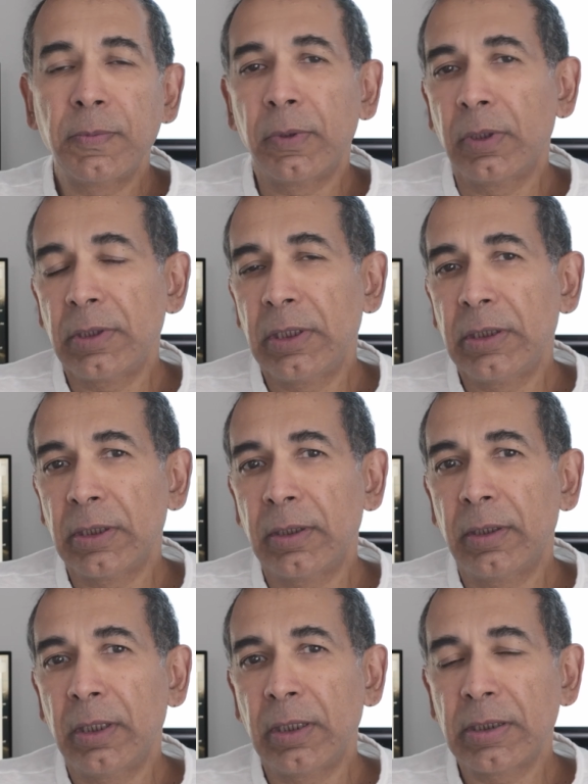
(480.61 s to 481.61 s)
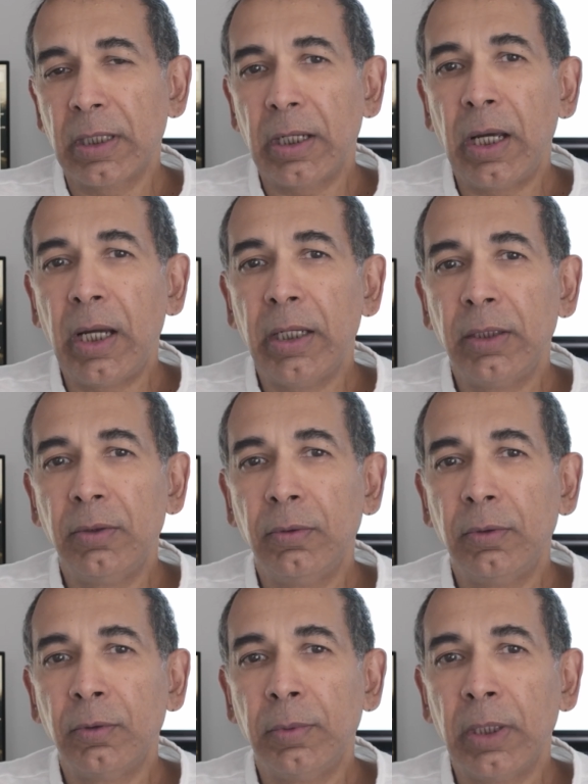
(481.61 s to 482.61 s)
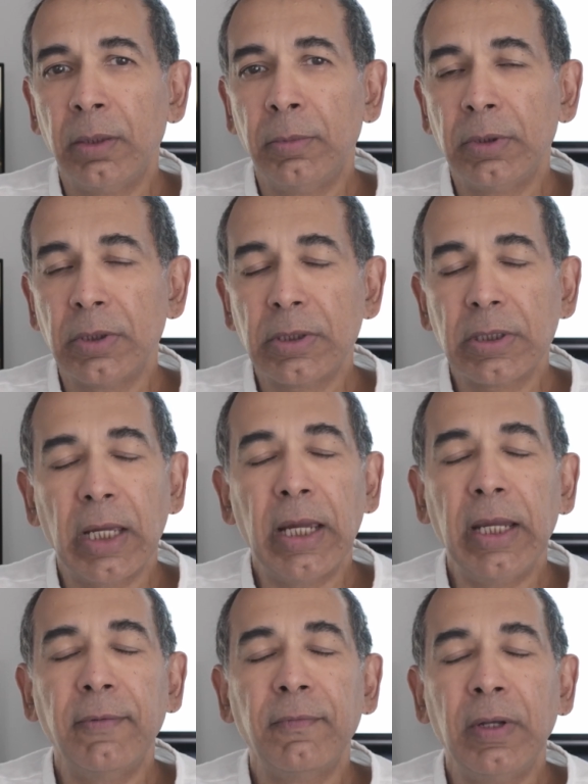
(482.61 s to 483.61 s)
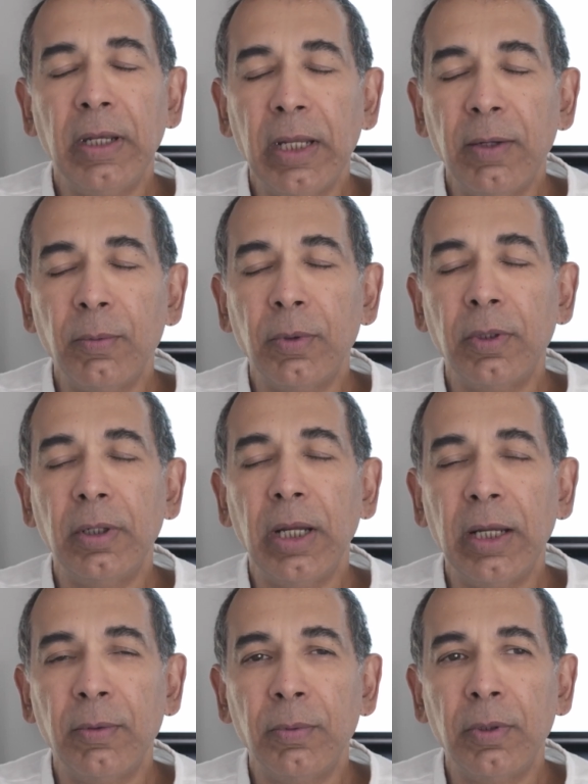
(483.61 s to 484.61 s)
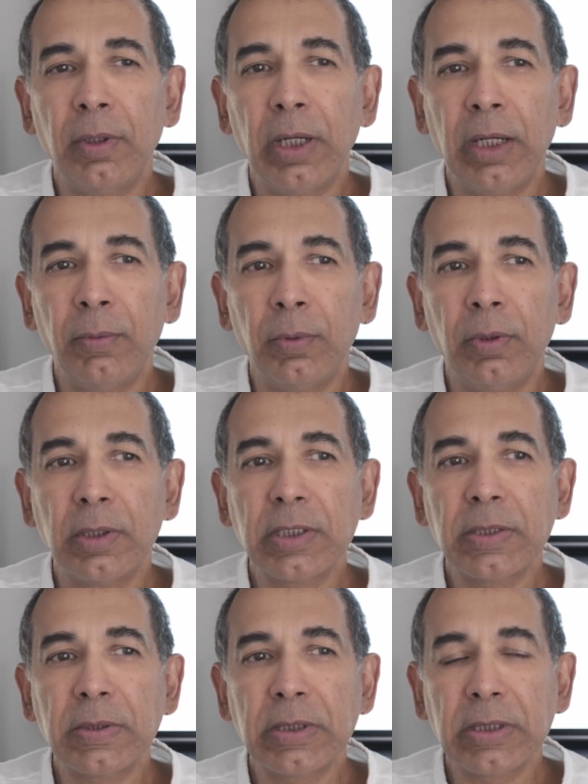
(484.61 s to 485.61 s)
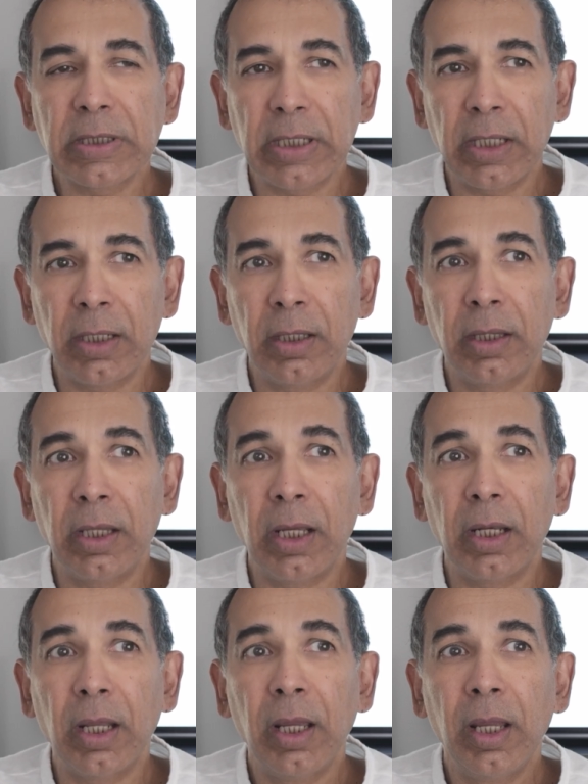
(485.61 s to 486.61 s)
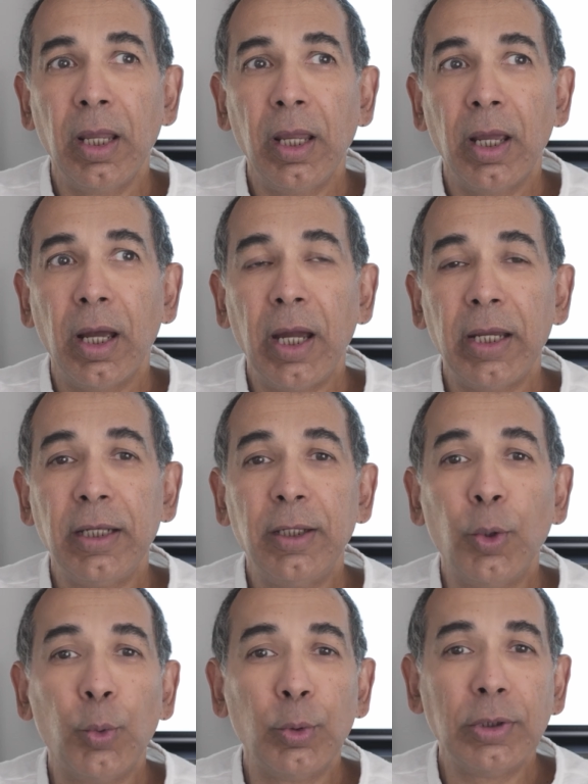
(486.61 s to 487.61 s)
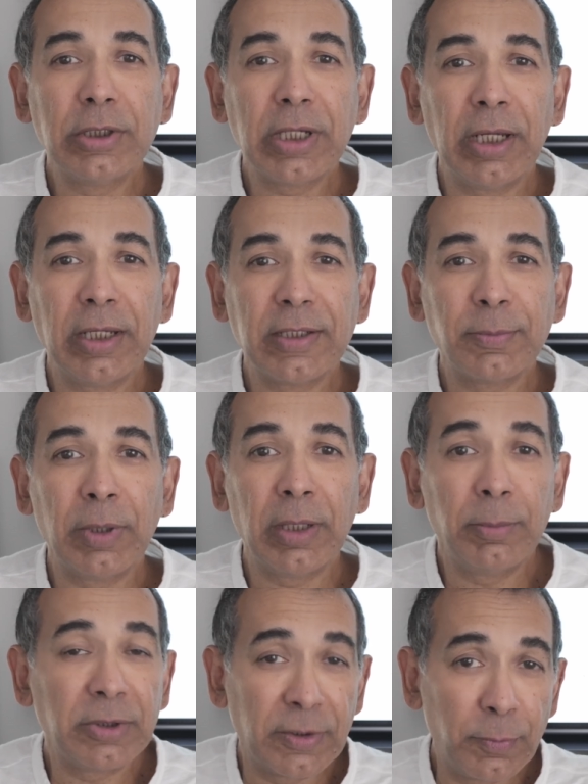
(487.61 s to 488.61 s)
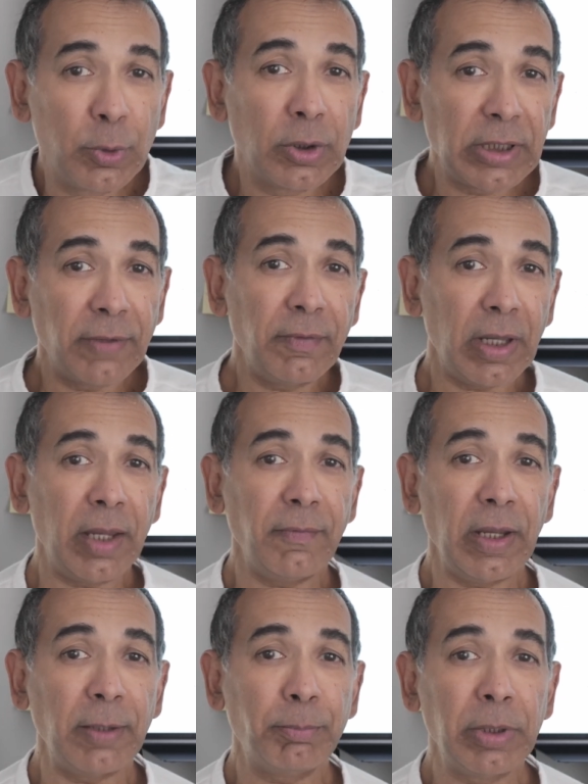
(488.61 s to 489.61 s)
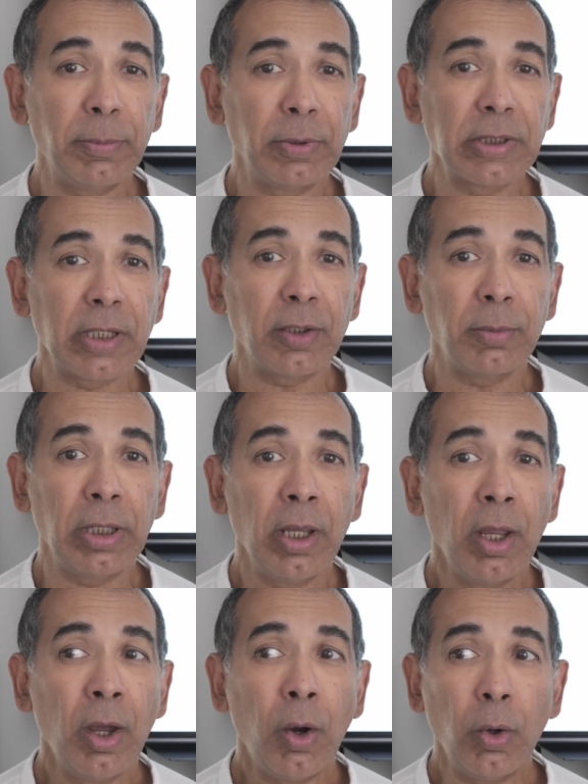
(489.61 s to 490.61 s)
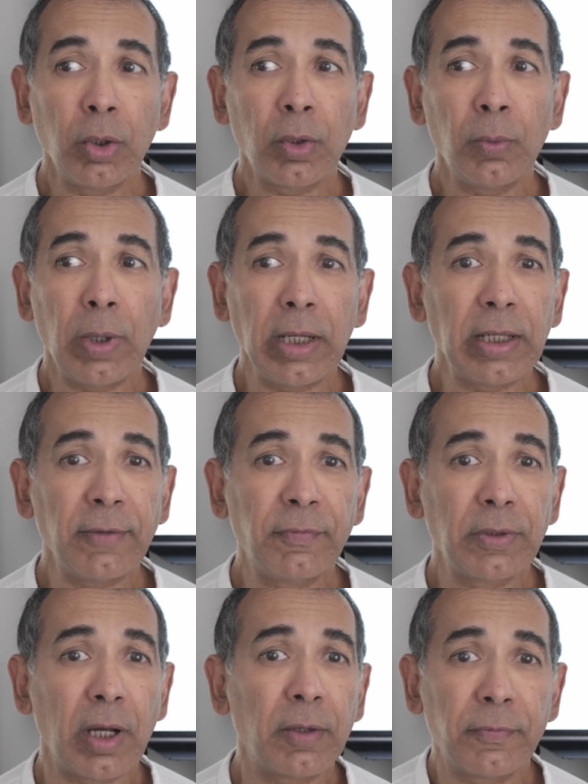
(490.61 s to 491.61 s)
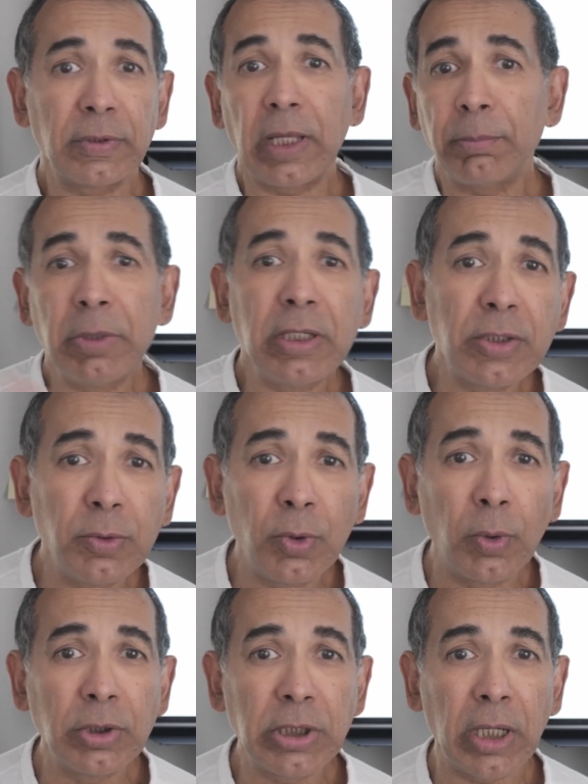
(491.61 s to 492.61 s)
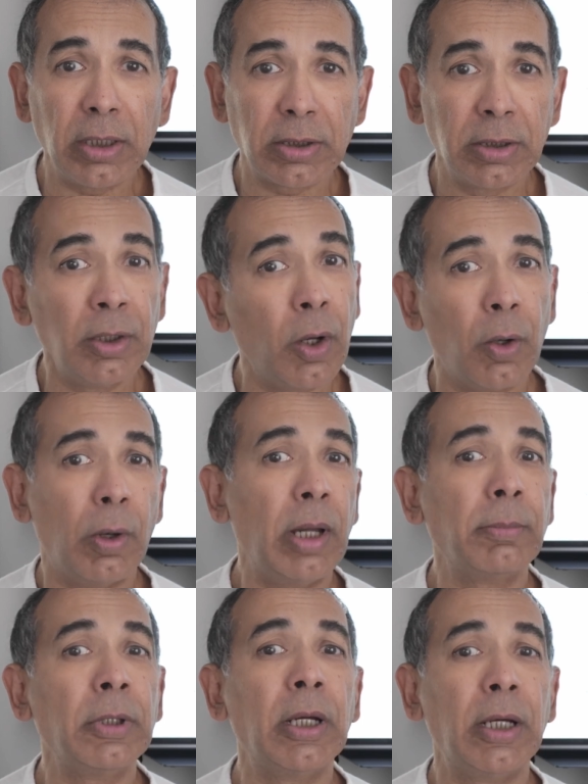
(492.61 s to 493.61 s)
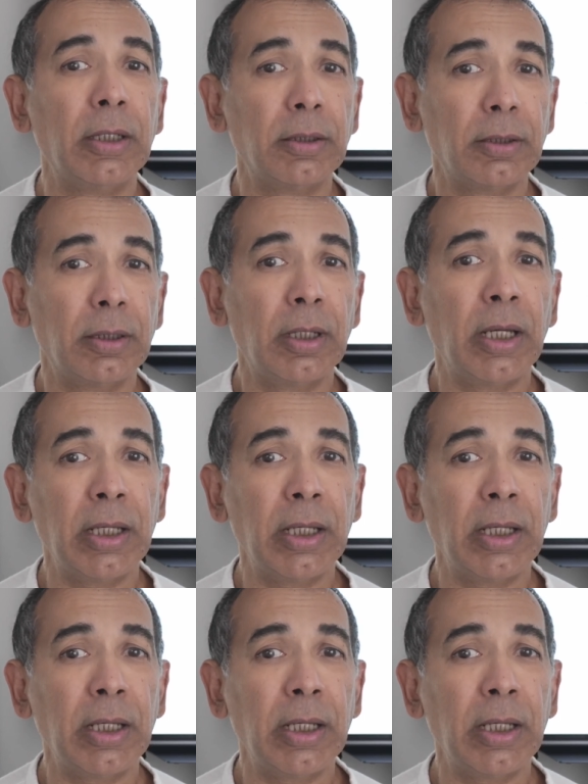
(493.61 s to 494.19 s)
because these are the things that I do to my images. I have never, ever, ever said that I don't change my images, because I've had people say to me, "Oh, you're a wildlife photographer. That means you don't change." No, I'm not. I